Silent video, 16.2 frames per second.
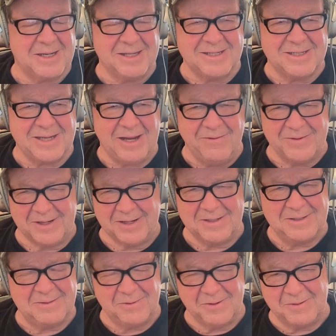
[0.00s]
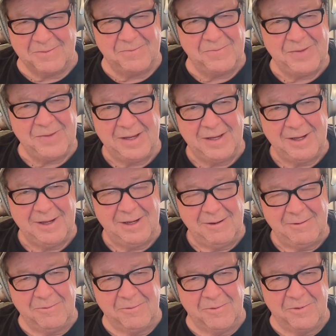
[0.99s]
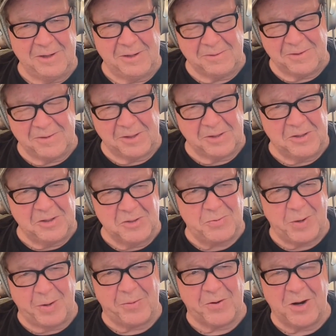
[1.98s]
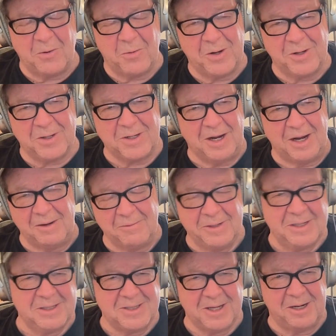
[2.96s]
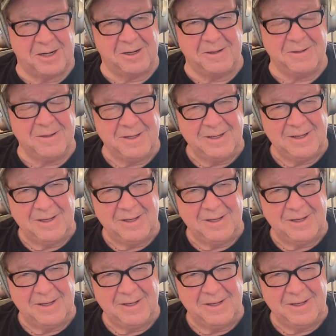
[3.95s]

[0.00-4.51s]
to the '70s when the newspaper I worked on, we decided